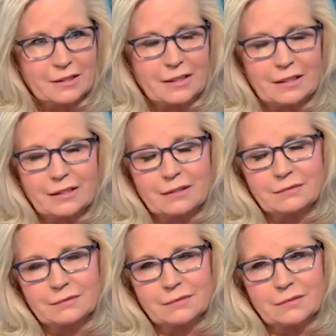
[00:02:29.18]

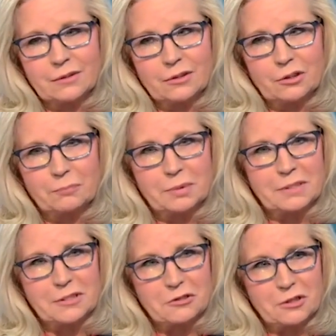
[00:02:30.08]
her
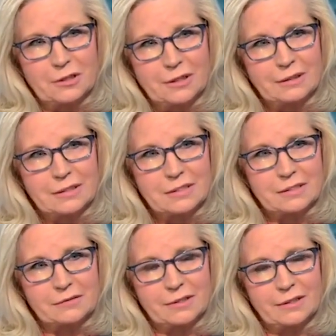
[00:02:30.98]
position on
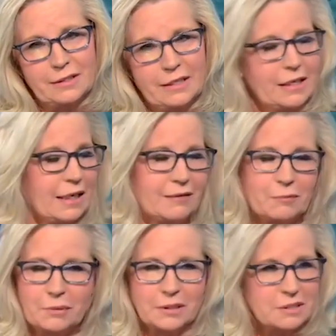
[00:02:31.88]
this in any kind
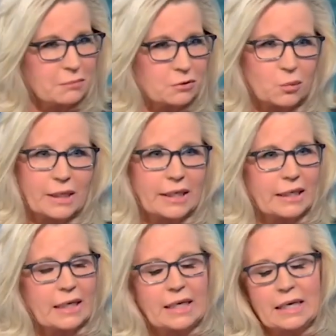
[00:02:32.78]
of a principled
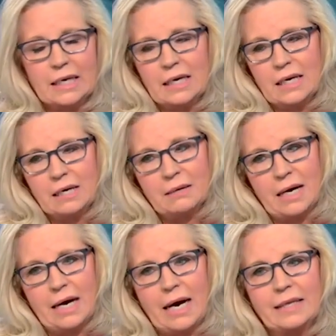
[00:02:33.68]
way.
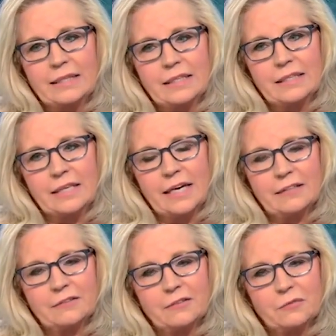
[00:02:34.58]
I think
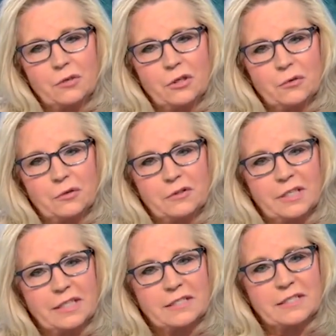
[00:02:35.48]
that, you know, the
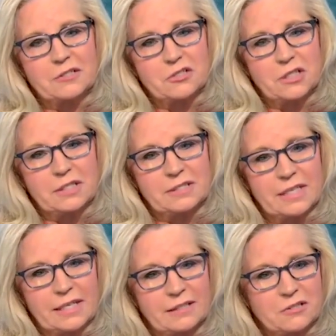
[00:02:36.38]
things that she
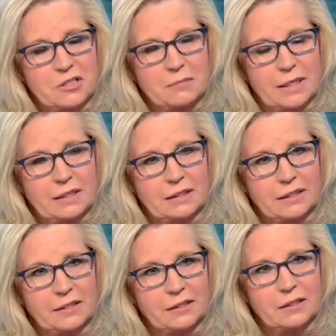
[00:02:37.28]
said, that she made
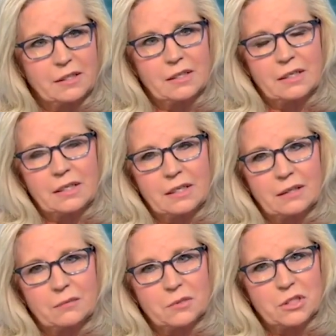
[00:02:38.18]
clear
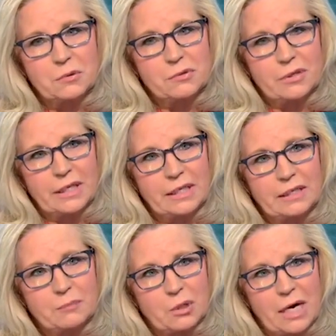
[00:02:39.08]
when she was running
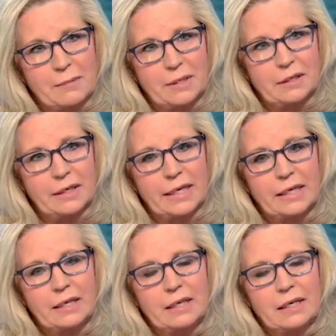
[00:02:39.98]
in the
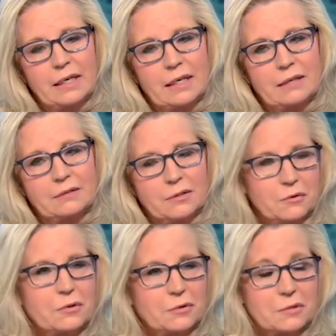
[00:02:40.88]
primary,
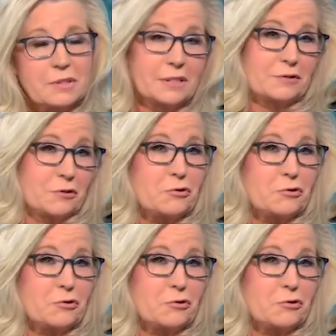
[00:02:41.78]
those things are